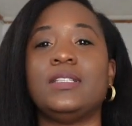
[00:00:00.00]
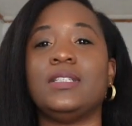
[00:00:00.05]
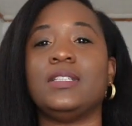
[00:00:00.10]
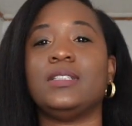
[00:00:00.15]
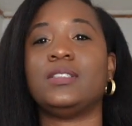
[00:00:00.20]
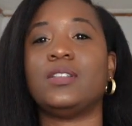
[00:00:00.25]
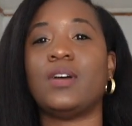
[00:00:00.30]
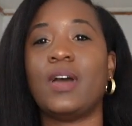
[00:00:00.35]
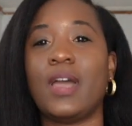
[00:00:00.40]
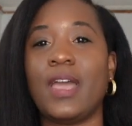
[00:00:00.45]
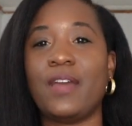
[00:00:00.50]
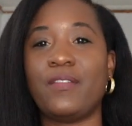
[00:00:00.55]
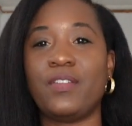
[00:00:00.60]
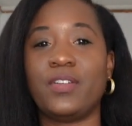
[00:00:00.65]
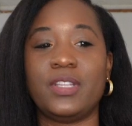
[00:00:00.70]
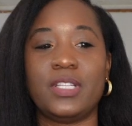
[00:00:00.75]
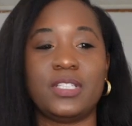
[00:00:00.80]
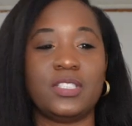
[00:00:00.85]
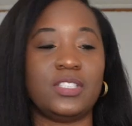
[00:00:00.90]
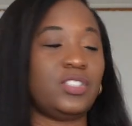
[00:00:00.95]
And so I have
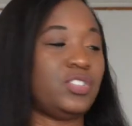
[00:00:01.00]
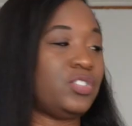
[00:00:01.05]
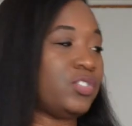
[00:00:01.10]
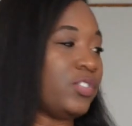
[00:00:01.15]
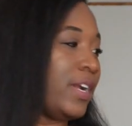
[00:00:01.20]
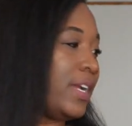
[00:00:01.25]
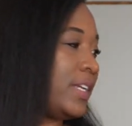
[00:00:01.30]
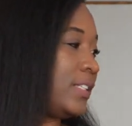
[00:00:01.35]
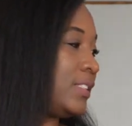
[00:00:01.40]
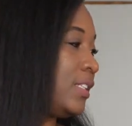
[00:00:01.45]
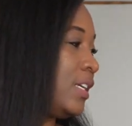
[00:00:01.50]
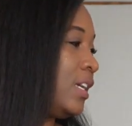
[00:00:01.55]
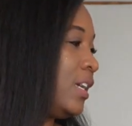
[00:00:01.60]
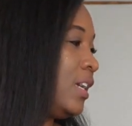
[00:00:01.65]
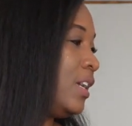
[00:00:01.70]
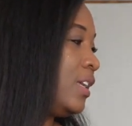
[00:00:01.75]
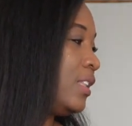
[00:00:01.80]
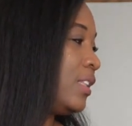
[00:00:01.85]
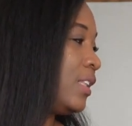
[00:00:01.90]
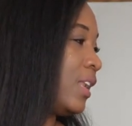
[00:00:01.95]
on this dress
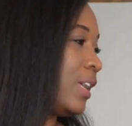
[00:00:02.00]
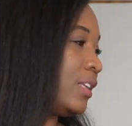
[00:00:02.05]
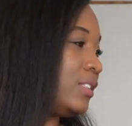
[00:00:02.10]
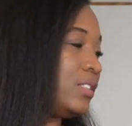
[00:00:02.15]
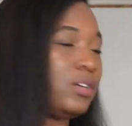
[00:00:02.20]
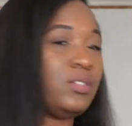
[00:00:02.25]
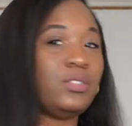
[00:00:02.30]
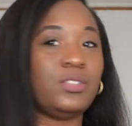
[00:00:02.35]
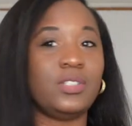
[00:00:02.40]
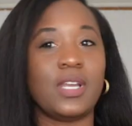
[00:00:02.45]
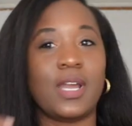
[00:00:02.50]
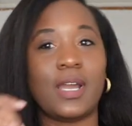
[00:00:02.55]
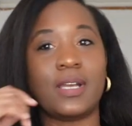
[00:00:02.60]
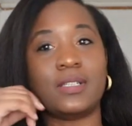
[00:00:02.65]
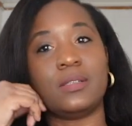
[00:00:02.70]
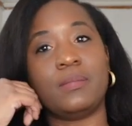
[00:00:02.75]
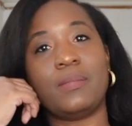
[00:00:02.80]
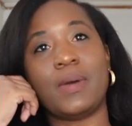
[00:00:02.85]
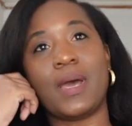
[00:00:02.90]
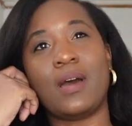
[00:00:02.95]
that I told you
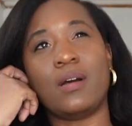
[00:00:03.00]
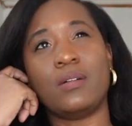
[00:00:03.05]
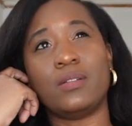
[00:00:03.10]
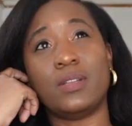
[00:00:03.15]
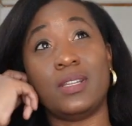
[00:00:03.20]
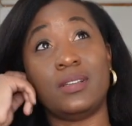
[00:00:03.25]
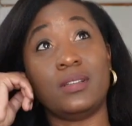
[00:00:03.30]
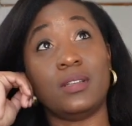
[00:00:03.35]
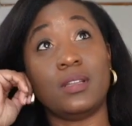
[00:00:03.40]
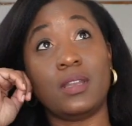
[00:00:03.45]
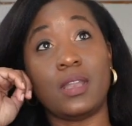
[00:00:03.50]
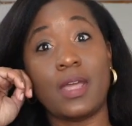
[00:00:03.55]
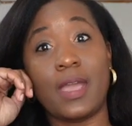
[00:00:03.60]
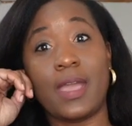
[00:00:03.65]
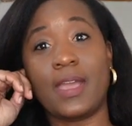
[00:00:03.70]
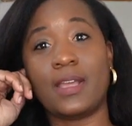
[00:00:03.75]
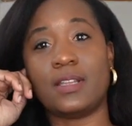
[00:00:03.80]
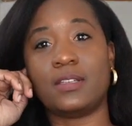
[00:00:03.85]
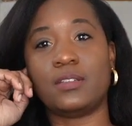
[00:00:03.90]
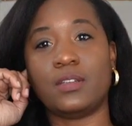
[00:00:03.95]
guys about in the
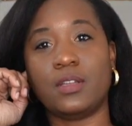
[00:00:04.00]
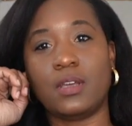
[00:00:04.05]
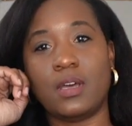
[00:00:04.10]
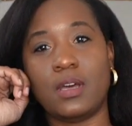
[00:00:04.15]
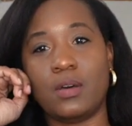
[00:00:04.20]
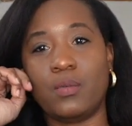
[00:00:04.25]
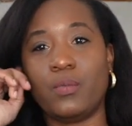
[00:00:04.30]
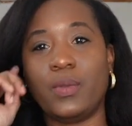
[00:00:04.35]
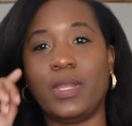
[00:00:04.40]
last uh,